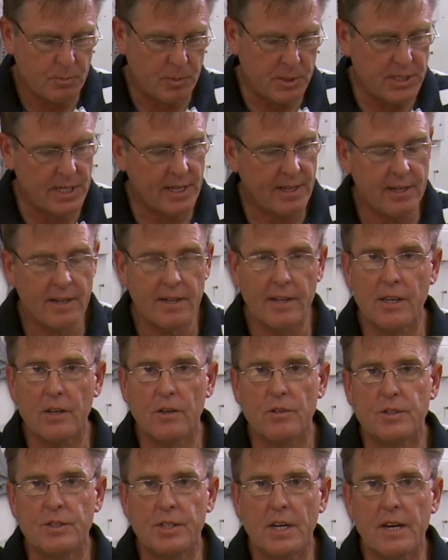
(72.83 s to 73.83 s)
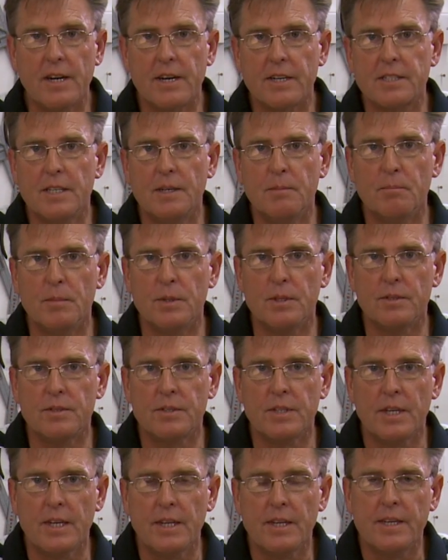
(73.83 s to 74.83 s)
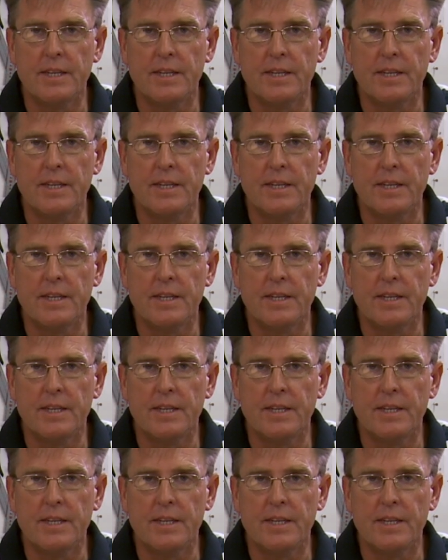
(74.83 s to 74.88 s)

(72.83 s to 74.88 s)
particularly on dark timbers,